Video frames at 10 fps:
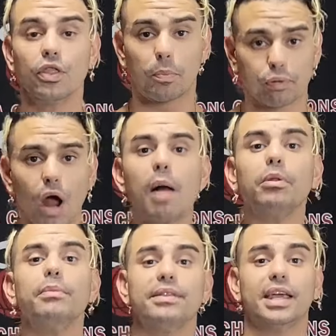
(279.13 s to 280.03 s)
The
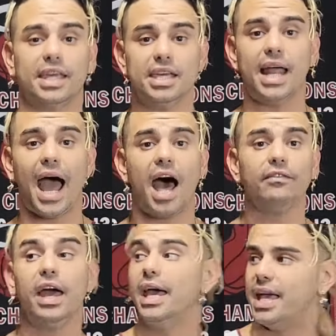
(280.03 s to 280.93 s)
problem that the Heat
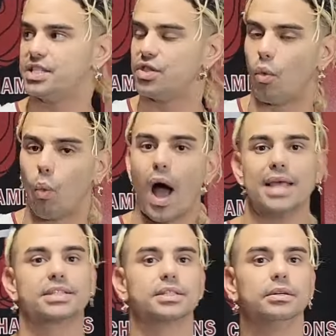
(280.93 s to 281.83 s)
have is the
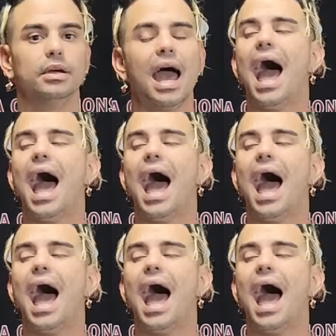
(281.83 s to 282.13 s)
West.